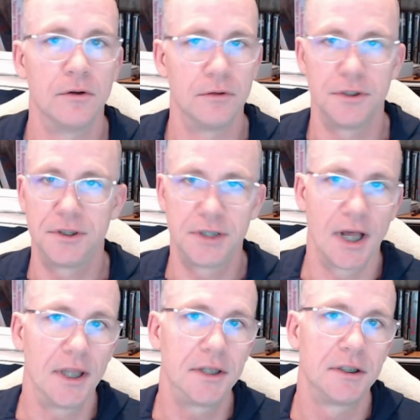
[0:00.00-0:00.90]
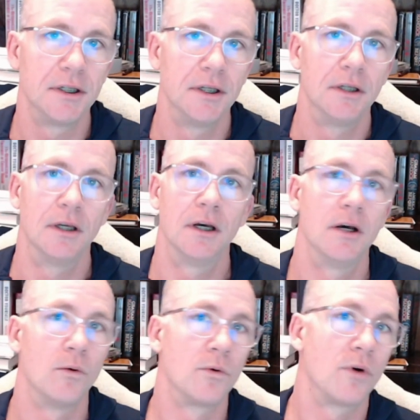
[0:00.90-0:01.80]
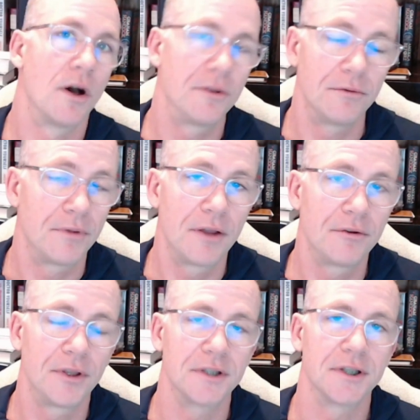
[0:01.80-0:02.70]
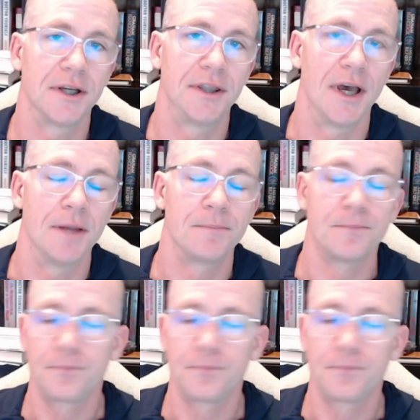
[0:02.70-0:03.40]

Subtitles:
sell it, or other things like that.